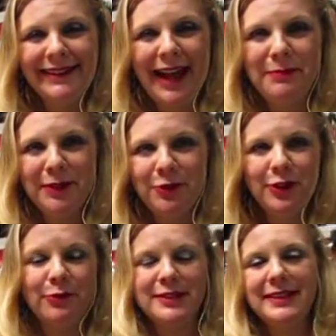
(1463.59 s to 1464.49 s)
Happy New
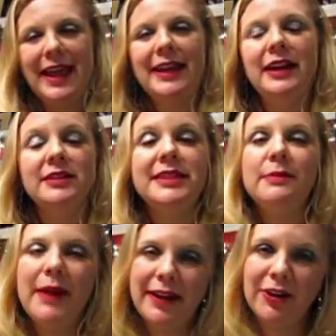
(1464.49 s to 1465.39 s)
Year once again, and I'll see you
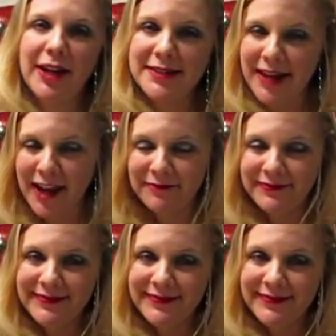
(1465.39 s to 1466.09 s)
back here next time.